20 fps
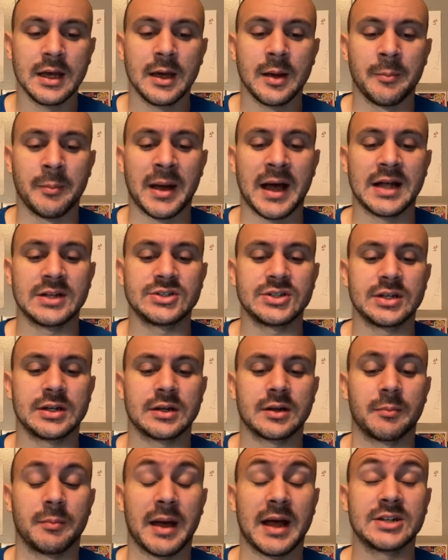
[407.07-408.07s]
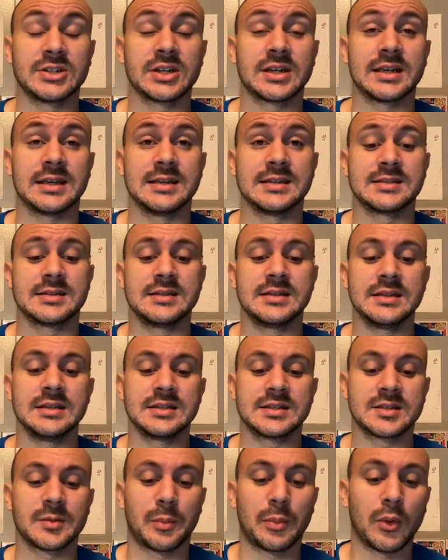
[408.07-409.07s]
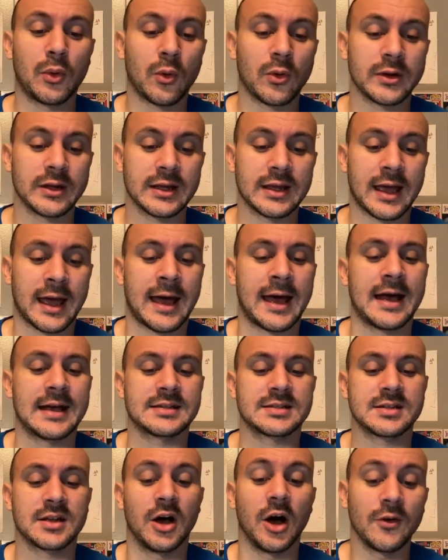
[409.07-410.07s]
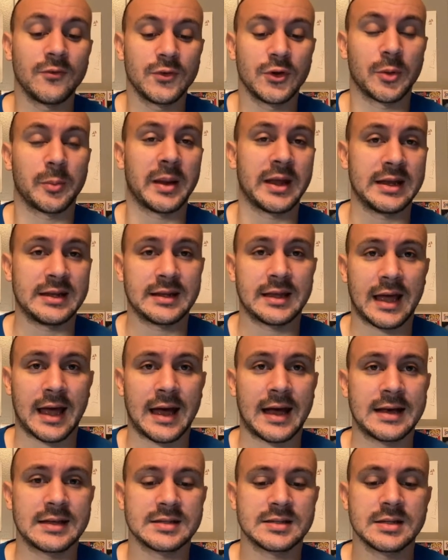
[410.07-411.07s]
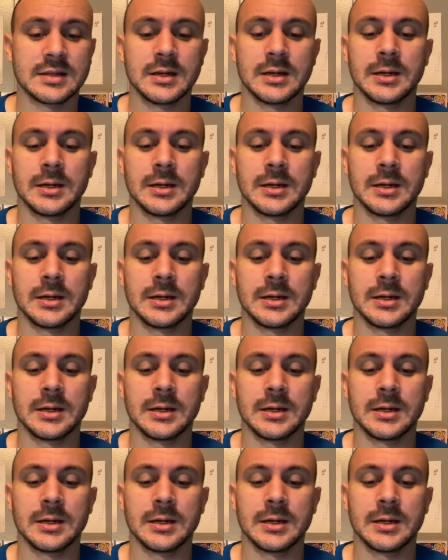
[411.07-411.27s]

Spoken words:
magic is the supporting cast of your main cast,